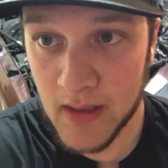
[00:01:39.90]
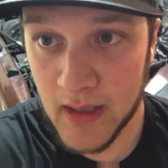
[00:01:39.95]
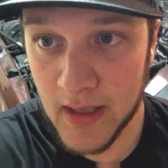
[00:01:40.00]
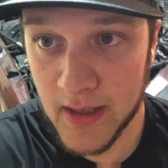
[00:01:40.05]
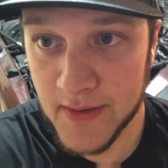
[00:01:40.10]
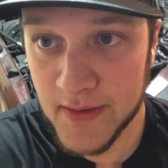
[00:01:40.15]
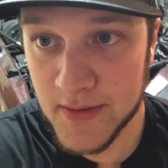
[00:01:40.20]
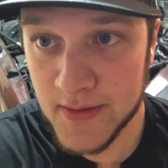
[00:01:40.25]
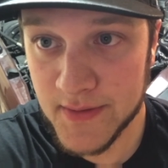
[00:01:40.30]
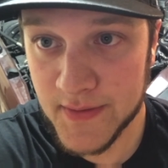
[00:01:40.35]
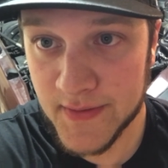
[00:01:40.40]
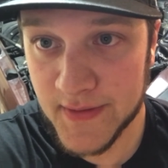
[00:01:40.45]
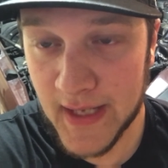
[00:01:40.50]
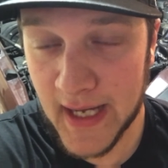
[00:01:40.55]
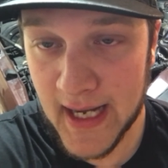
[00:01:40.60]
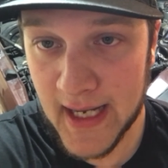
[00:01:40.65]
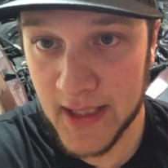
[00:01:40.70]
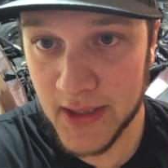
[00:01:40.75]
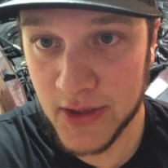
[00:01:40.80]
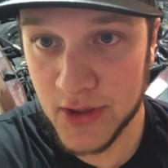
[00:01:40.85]
Other than
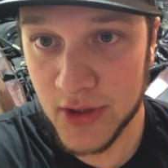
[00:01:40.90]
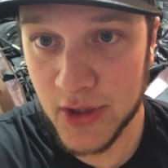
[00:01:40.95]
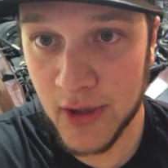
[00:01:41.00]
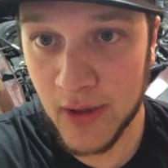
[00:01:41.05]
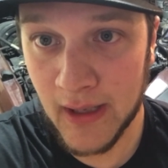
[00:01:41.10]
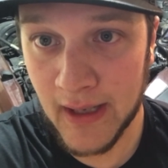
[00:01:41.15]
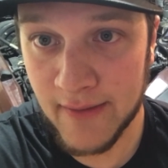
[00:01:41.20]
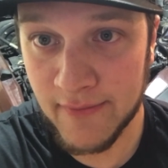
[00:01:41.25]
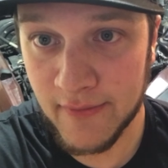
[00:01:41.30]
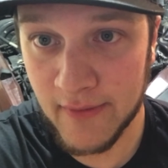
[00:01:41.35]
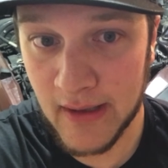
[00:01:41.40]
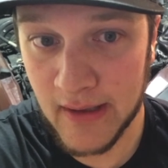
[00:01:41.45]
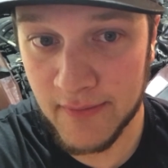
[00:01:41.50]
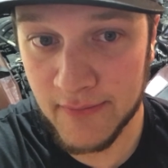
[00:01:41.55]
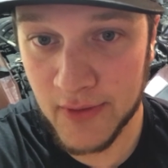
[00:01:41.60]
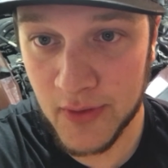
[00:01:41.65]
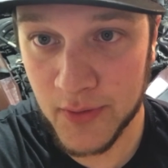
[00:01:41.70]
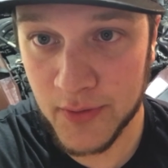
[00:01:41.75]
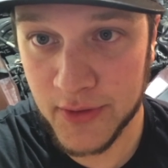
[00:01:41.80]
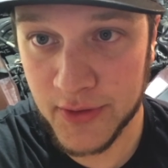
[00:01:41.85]
that, you know,
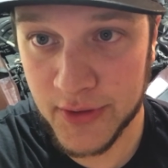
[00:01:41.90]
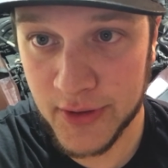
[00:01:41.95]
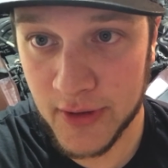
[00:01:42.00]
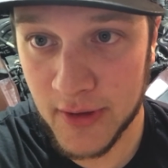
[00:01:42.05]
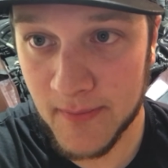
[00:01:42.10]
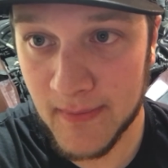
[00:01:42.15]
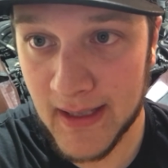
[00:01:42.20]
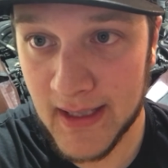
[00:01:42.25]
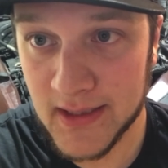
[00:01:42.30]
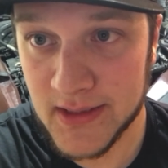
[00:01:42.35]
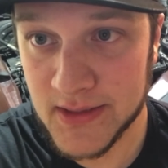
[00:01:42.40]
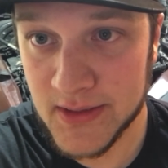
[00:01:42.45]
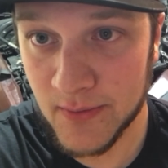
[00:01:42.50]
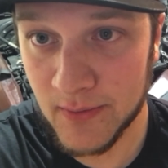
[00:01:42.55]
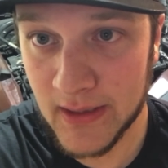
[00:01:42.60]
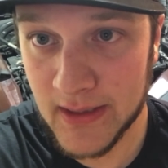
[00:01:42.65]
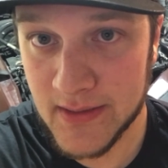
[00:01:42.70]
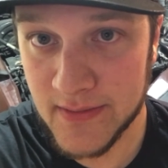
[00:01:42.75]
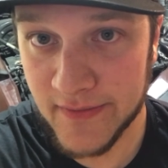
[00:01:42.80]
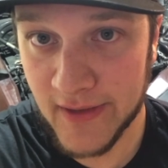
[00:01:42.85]
I've owned a Duramax. The
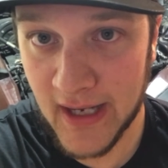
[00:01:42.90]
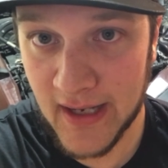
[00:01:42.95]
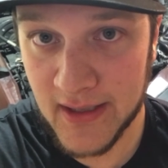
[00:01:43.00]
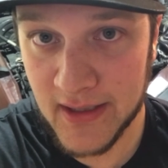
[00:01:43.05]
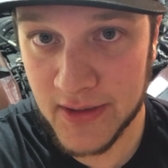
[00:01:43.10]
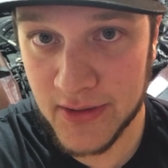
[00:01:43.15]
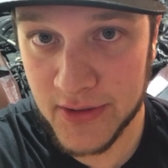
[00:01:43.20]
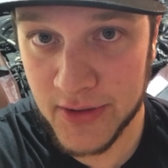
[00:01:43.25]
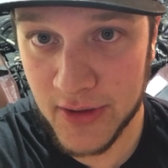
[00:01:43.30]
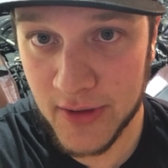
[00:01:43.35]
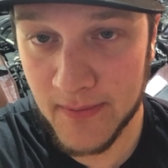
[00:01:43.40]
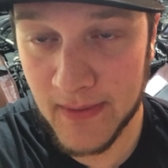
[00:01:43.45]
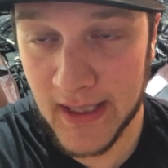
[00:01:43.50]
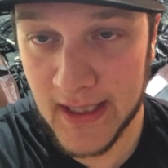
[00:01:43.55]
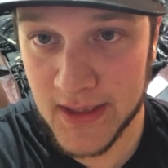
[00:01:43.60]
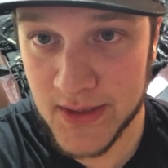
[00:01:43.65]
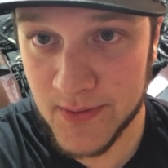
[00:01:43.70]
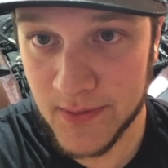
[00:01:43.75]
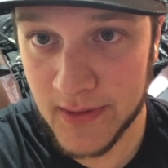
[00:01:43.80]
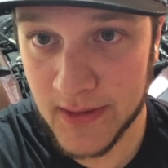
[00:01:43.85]
wife had a
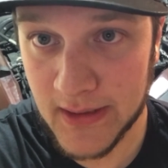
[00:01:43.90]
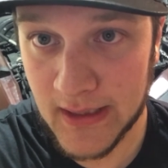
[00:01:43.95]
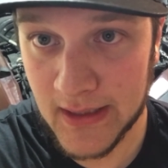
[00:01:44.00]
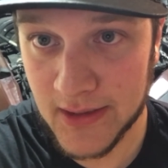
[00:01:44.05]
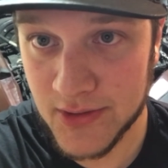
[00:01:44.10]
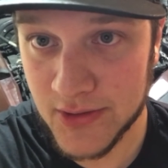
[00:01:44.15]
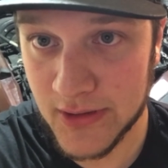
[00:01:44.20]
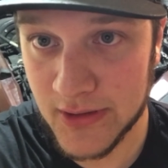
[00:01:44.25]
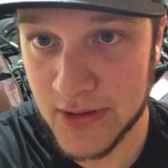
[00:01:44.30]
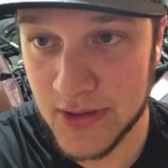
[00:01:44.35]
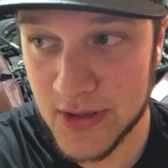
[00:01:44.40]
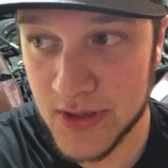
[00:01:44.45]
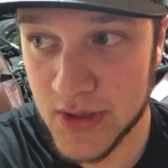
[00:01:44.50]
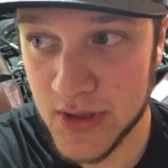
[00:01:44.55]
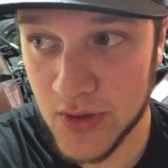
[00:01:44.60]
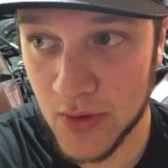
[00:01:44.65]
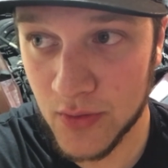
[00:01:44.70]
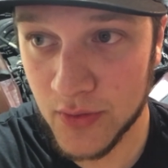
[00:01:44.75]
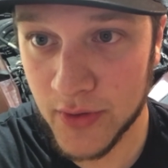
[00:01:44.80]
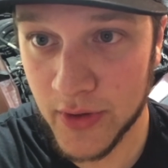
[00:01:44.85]
Duramax. We actually just
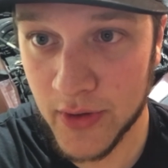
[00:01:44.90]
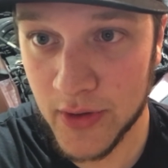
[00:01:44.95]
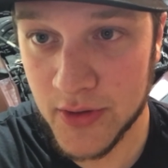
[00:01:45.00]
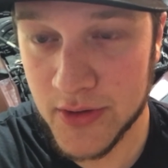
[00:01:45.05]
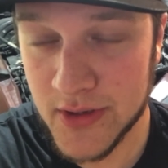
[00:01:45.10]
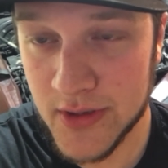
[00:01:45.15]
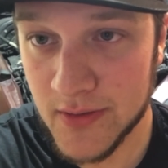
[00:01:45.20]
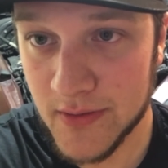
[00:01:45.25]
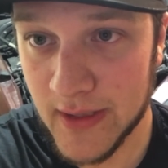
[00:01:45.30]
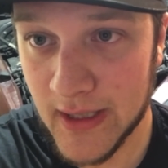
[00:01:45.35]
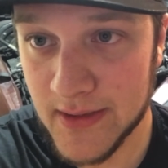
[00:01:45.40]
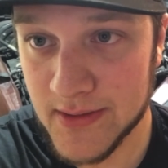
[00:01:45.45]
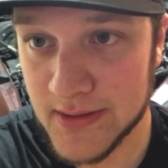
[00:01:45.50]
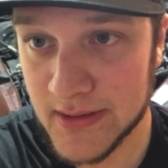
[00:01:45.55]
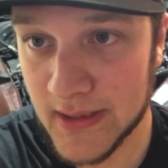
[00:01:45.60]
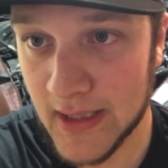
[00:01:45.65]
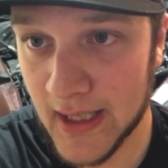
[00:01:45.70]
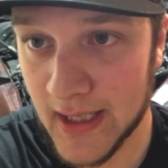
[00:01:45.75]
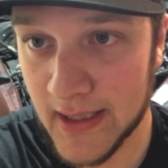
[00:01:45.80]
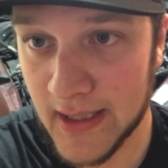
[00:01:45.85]
sold her
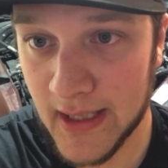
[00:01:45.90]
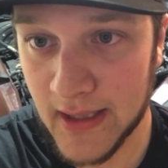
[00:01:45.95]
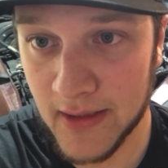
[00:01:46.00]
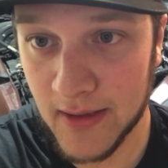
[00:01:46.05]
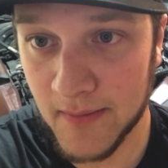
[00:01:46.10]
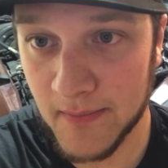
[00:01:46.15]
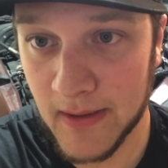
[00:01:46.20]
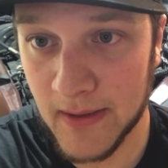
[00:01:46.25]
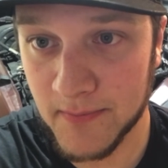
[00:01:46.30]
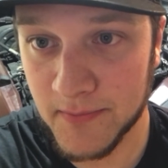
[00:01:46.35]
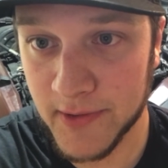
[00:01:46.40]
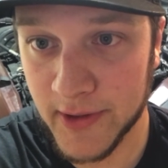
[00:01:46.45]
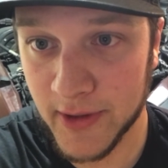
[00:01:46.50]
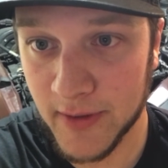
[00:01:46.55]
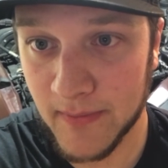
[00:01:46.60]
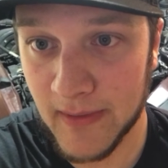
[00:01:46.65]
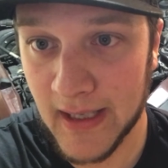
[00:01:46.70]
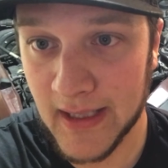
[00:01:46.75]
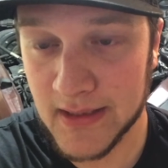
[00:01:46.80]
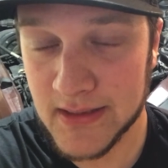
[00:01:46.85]
2009 LMM
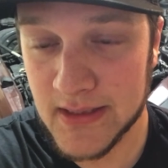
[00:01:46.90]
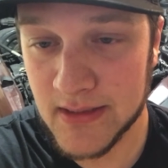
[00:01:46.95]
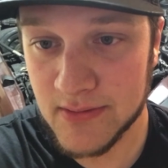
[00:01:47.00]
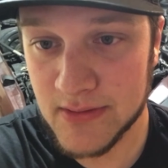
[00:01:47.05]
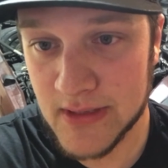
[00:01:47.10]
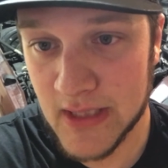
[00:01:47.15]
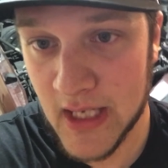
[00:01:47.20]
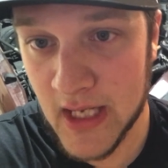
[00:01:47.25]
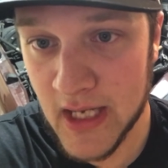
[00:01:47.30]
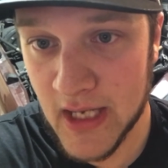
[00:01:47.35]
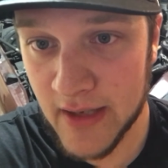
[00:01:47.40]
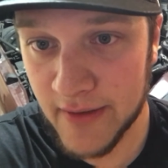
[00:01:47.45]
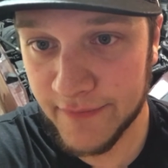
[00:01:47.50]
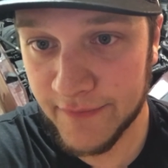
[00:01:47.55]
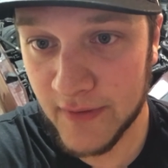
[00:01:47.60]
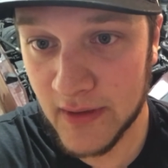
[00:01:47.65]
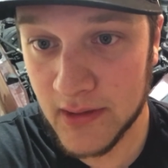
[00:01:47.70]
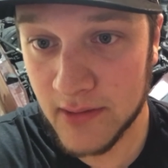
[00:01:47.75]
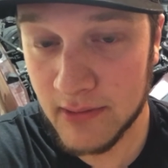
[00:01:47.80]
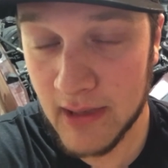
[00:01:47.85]
Duramax. That was a
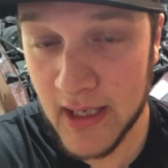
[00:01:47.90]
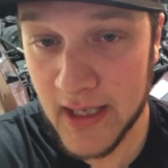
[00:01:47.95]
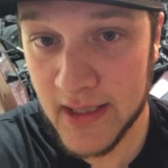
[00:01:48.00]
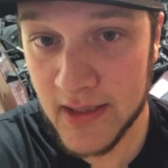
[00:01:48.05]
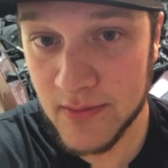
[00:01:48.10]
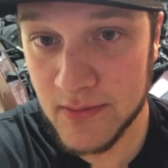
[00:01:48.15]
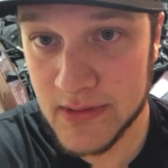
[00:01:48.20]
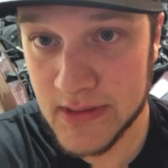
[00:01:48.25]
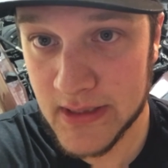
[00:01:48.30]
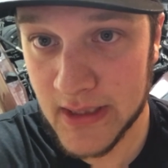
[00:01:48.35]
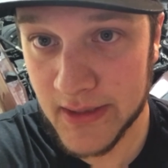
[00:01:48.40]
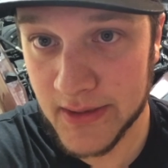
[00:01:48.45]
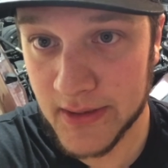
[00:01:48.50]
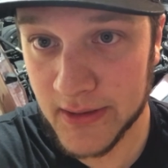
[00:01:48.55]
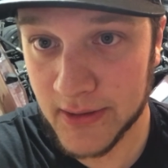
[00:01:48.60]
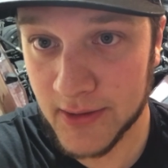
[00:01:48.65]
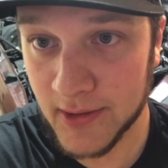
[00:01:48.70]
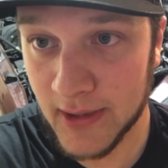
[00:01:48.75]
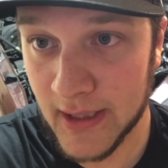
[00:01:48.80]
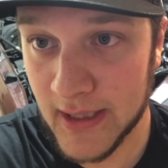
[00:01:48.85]
fun ride. It was
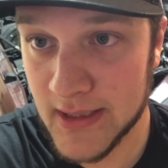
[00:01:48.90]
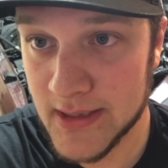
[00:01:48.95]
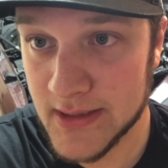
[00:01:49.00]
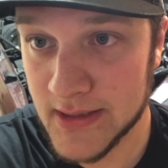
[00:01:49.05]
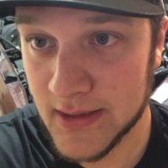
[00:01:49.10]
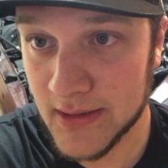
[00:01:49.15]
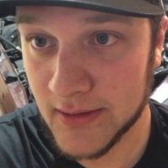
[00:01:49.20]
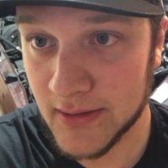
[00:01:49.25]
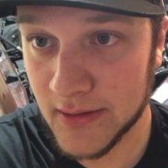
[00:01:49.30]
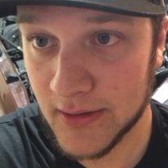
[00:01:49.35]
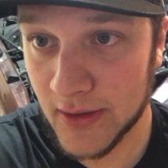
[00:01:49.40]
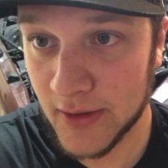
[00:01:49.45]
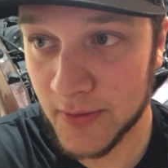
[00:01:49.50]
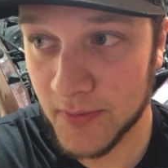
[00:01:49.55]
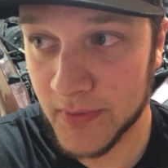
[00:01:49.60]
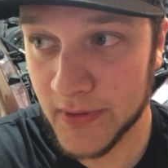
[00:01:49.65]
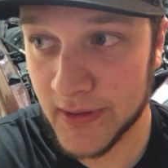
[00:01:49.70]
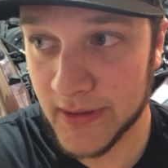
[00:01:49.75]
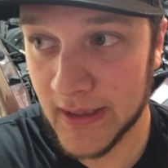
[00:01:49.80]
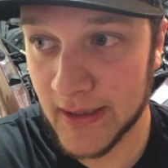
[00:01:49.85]
nothing crazy, you know,
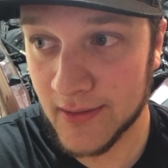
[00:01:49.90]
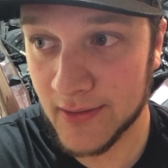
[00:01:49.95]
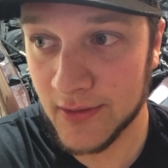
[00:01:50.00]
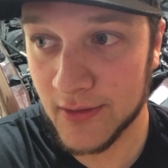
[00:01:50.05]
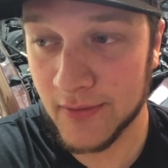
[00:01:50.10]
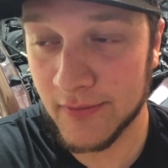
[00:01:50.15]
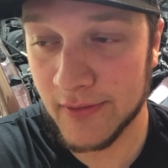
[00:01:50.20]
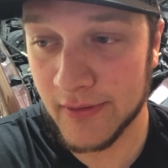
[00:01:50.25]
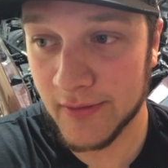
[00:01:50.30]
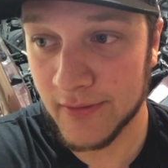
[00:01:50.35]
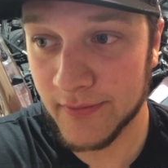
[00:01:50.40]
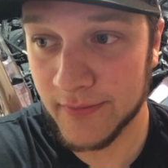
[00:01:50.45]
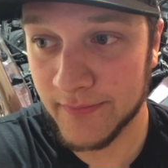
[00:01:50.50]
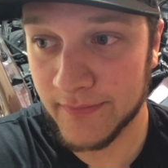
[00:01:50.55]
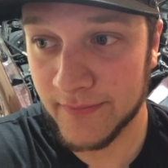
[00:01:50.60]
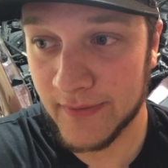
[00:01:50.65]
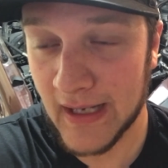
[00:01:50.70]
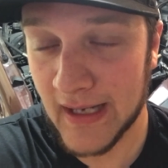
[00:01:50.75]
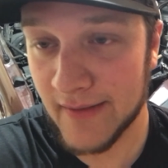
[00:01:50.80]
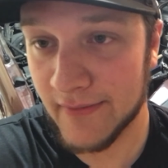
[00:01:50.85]
put down a little over
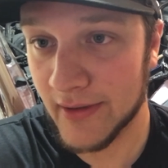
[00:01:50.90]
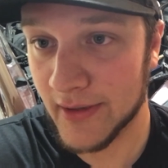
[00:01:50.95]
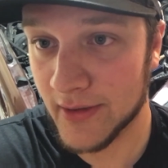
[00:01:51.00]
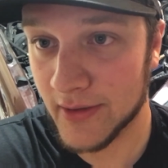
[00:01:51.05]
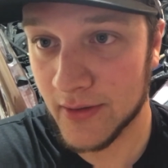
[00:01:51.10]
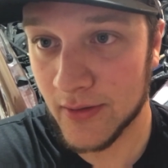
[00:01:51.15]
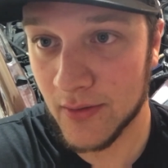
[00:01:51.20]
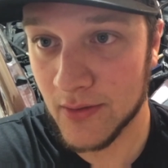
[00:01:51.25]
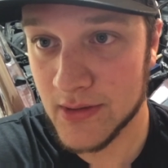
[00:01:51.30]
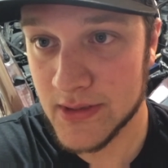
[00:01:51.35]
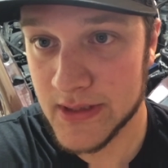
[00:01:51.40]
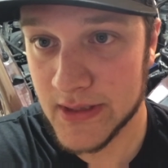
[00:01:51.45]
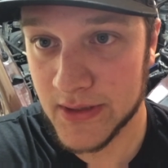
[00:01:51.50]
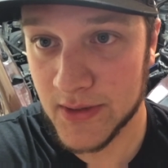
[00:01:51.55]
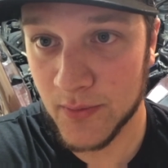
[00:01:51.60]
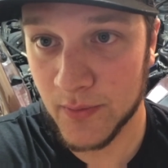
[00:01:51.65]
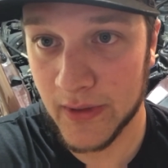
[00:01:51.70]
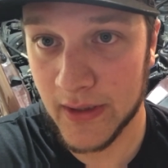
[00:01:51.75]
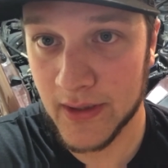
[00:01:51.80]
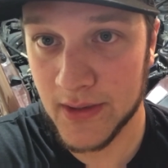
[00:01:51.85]
500 horse at
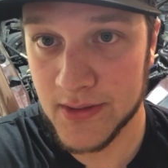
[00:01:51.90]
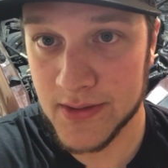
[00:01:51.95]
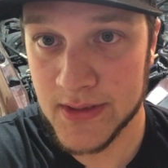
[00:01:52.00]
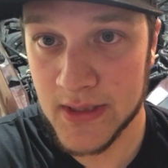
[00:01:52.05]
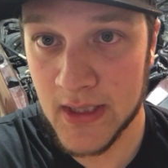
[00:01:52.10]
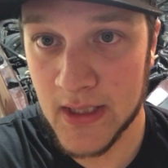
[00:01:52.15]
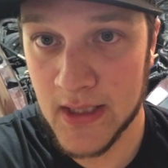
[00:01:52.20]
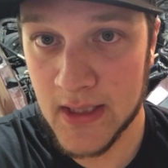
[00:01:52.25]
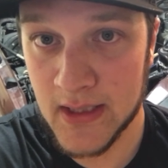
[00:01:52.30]
the wheels,